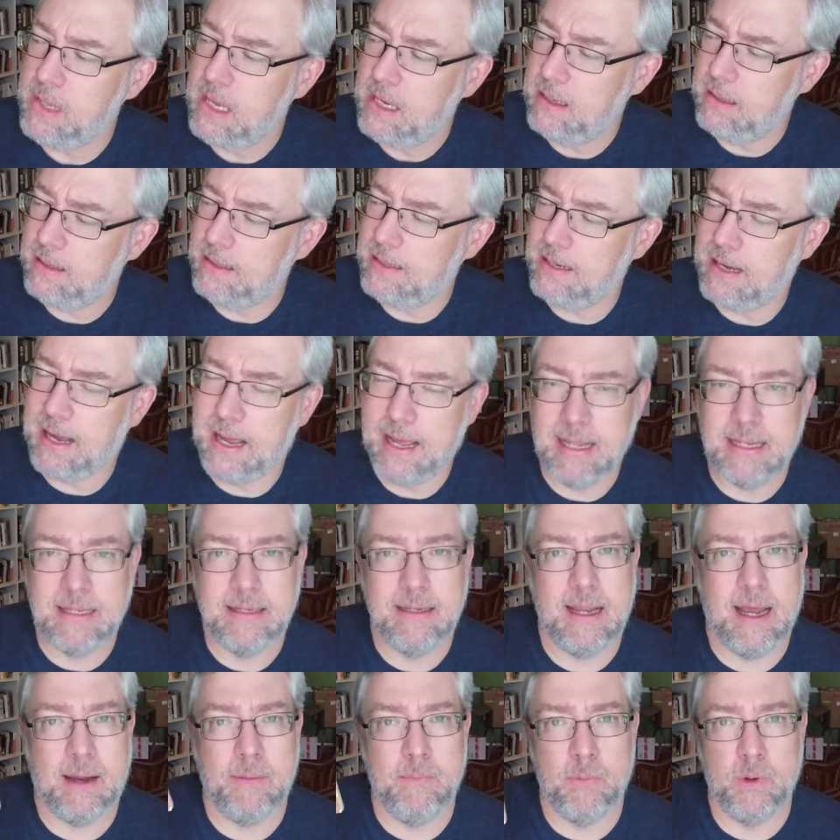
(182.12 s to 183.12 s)

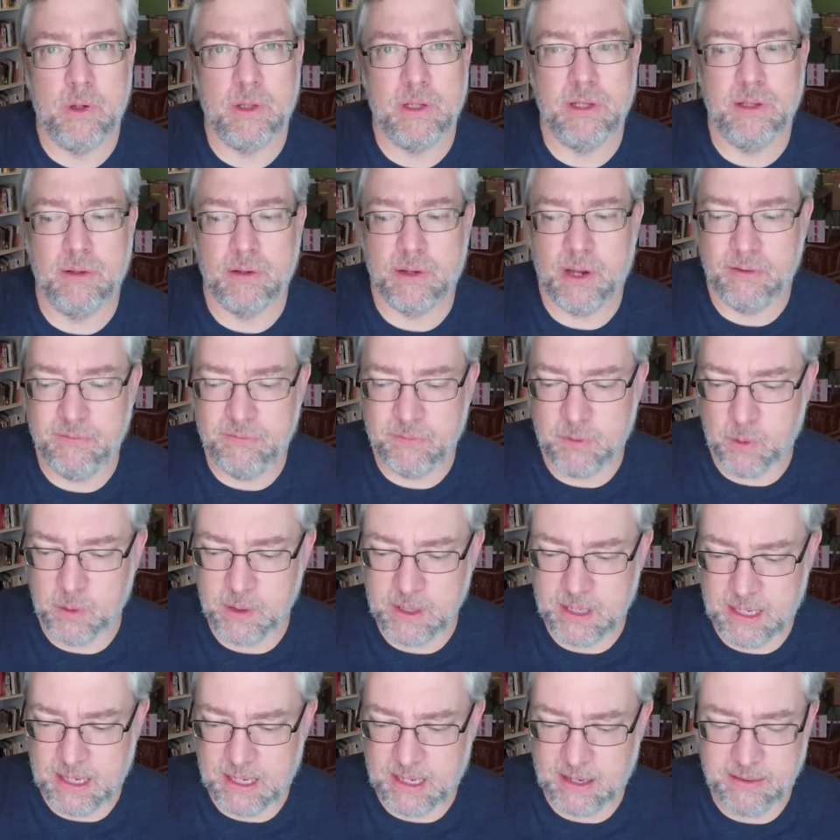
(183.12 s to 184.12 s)
And I'm really looking forward
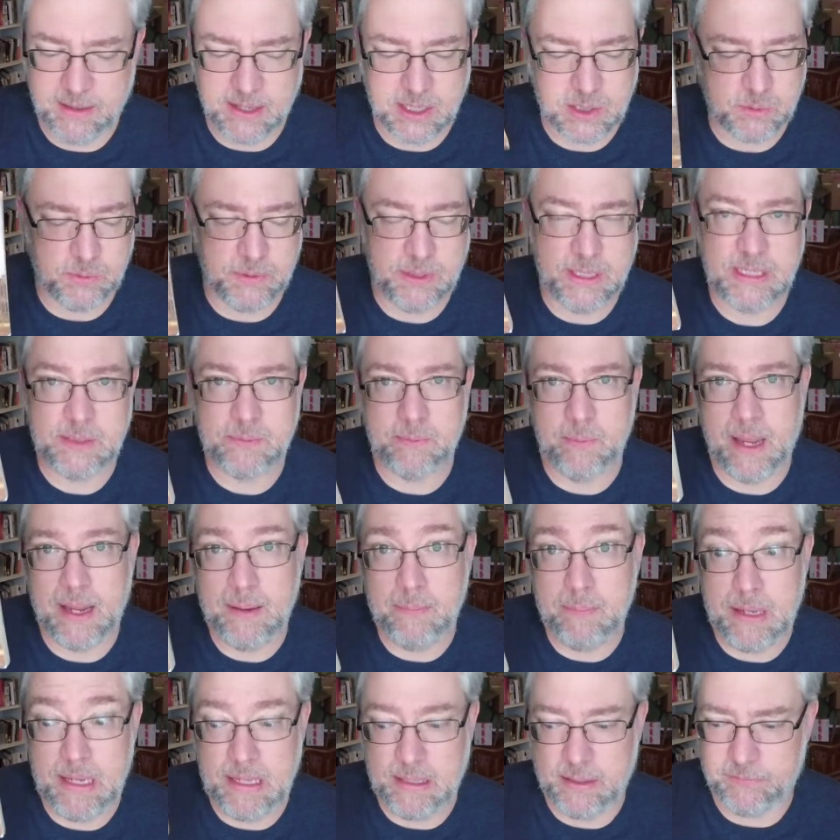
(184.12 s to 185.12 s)
to getting to this one. This may
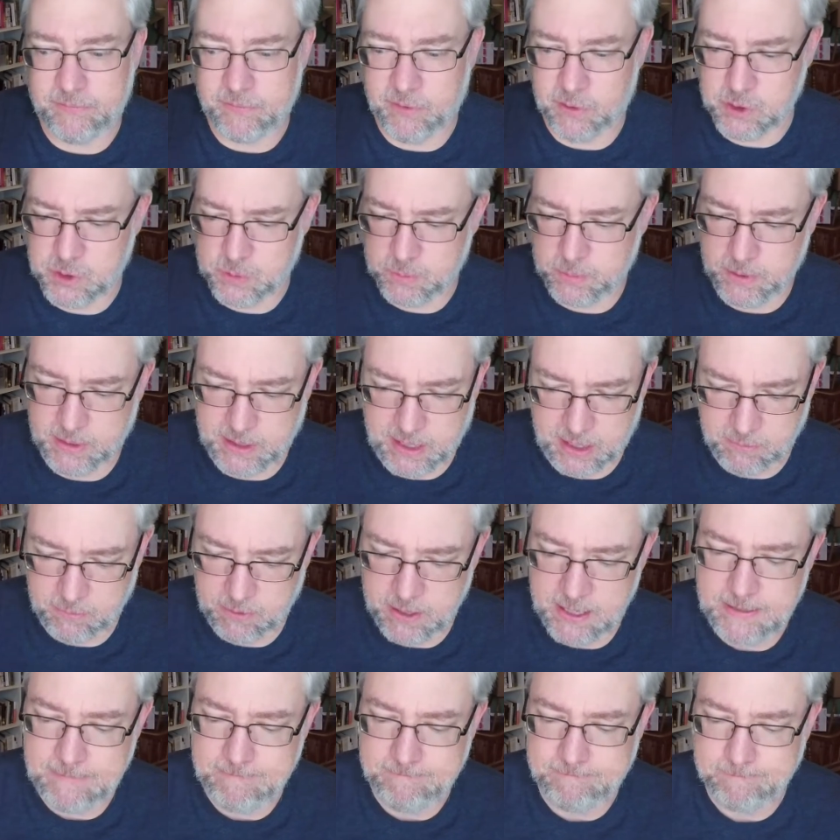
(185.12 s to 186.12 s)
be the first book I
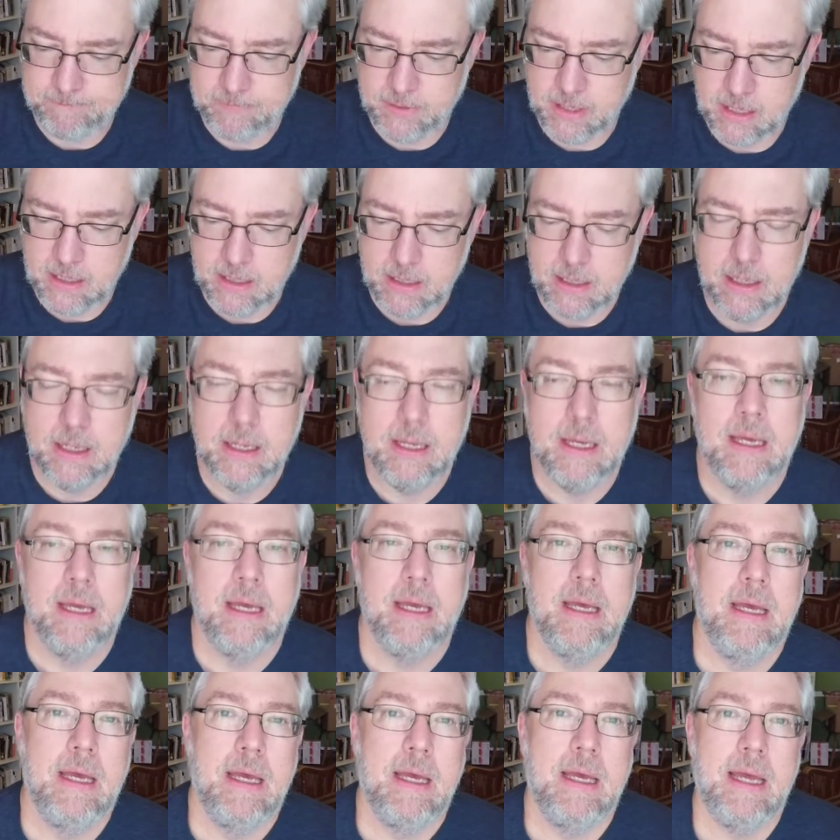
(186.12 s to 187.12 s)
read.
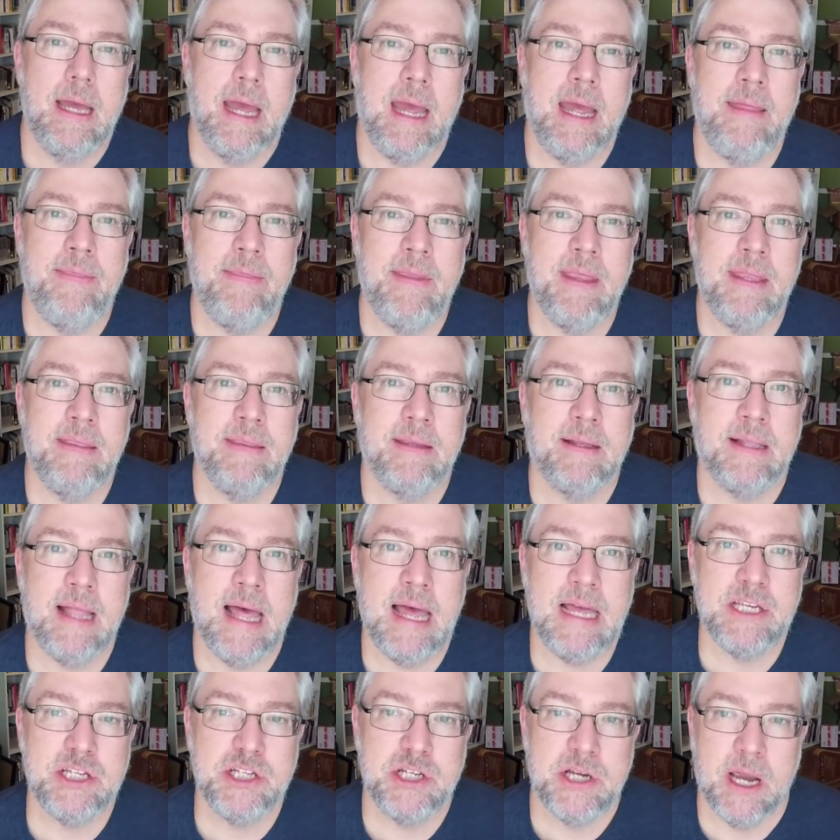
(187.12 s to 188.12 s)
And then the
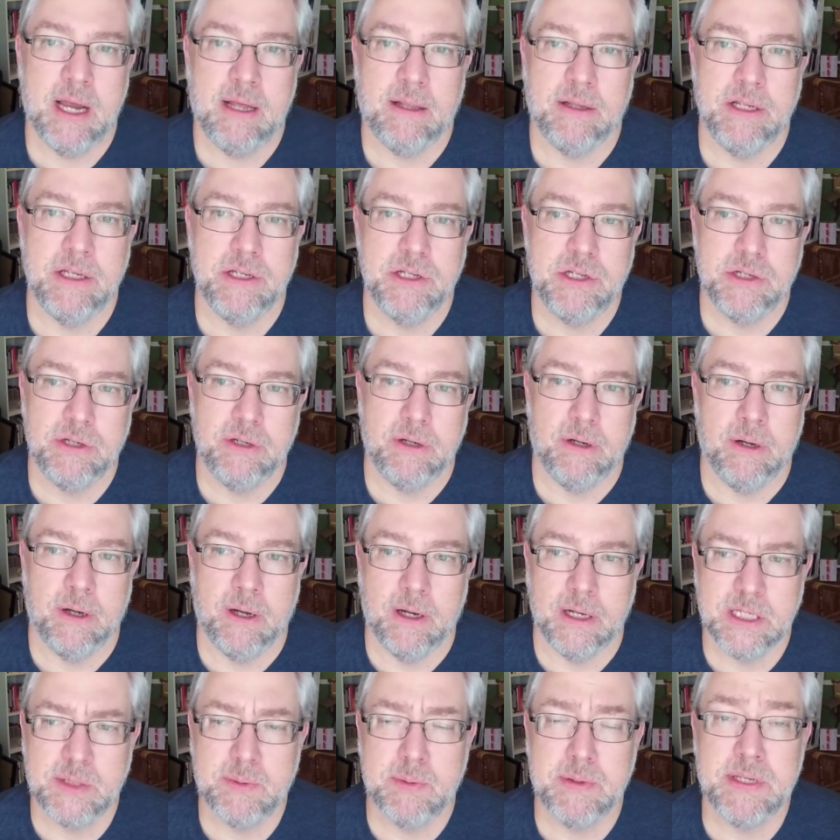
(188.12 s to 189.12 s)
last challenge,
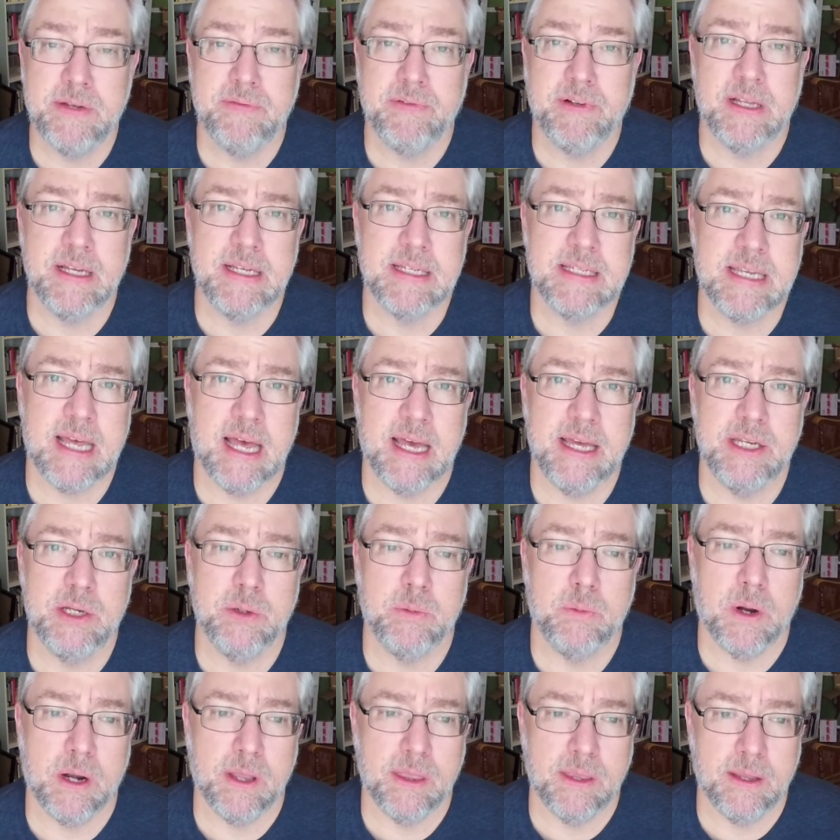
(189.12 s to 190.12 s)
specifically assigned to
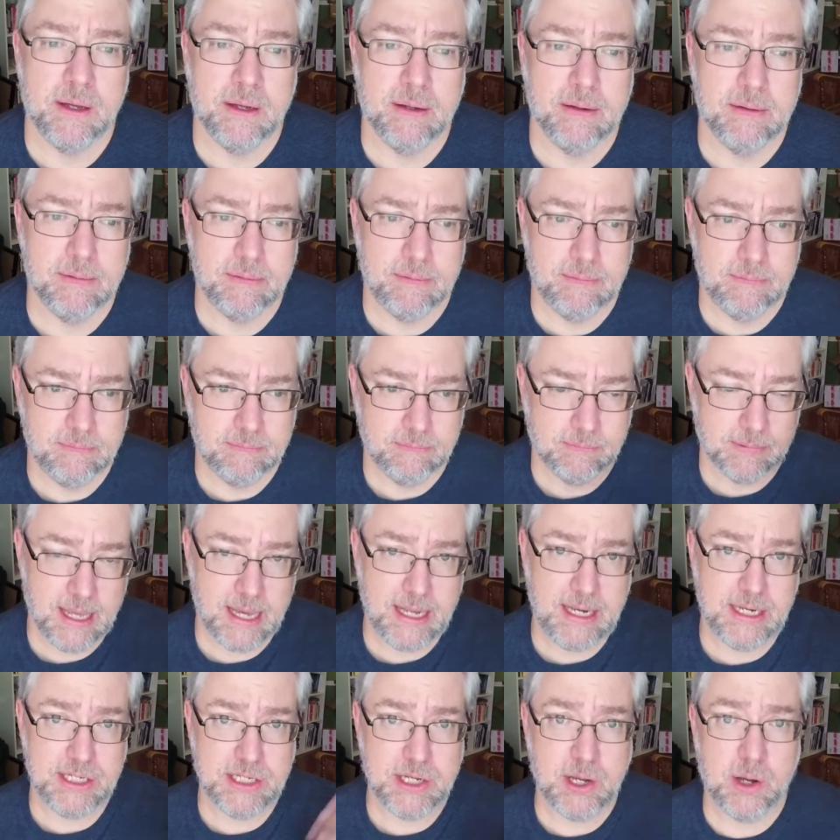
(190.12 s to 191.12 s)
one of the
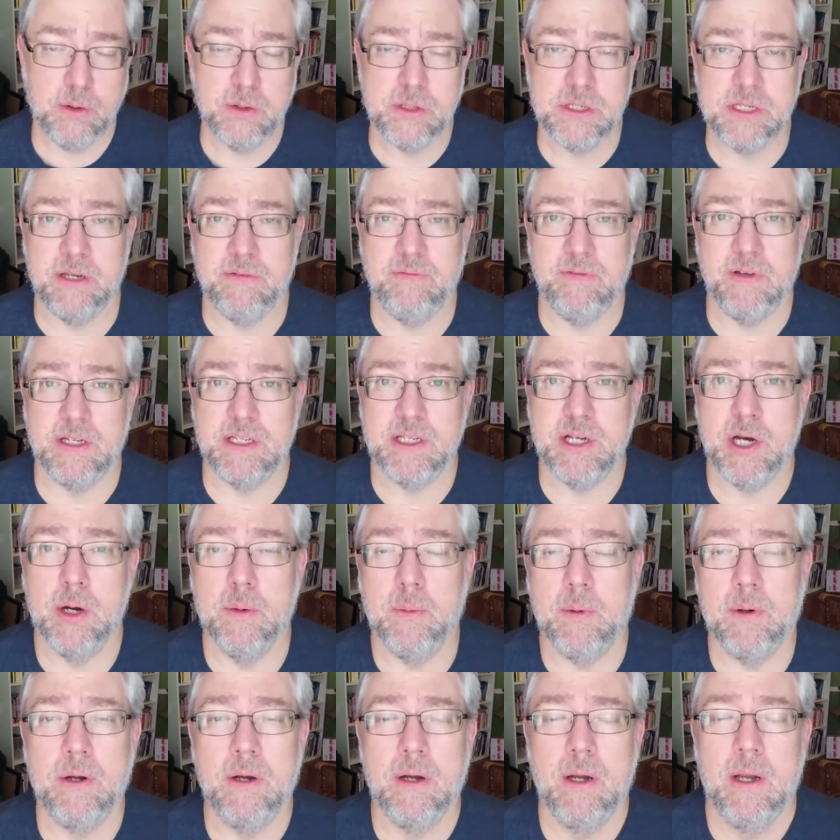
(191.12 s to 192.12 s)
ladies hosting
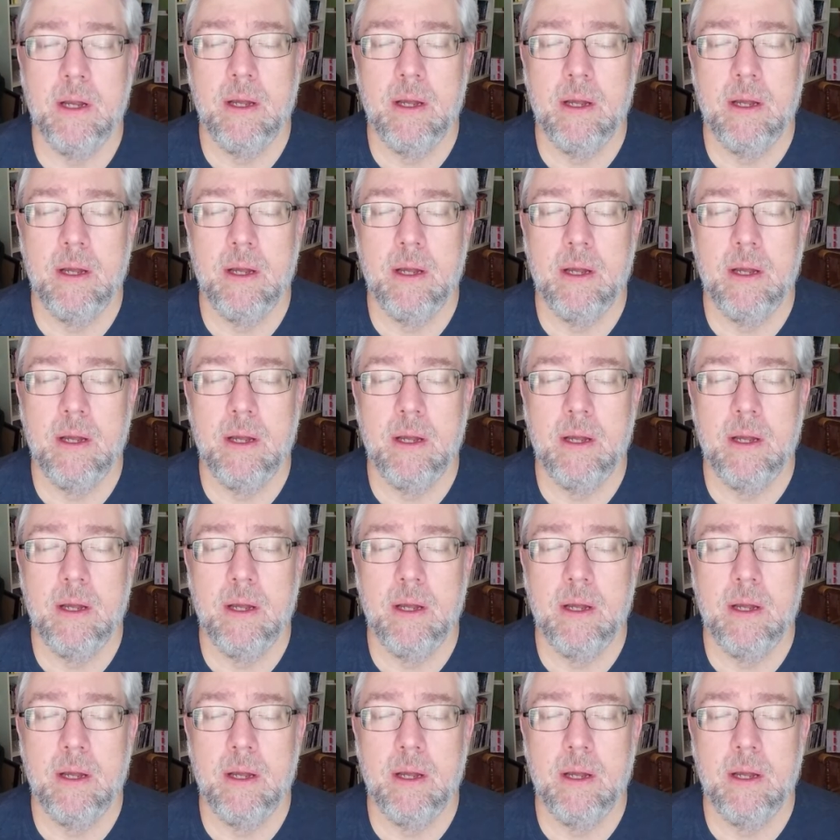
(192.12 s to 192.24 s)
Victober,